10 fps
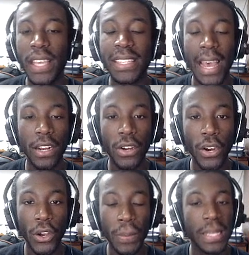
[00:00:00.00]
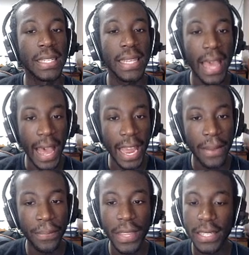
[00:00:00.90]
It's not a girl, it's a guy.